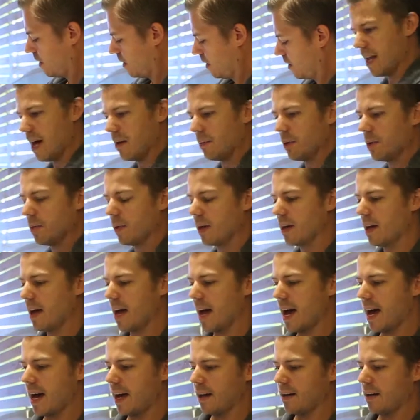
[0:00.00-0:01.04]
Now we want to
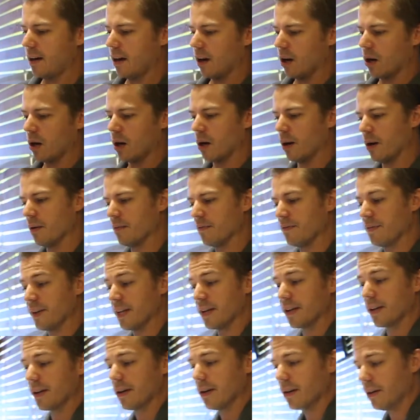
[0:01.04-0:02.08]
add our
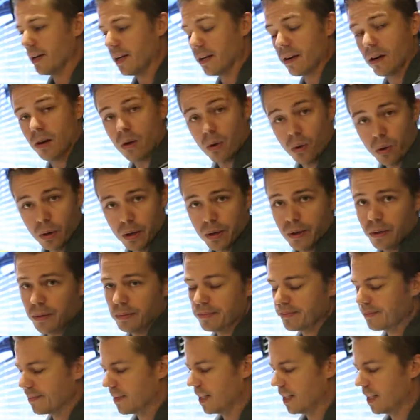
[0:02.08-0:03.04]
vinegar and our oil.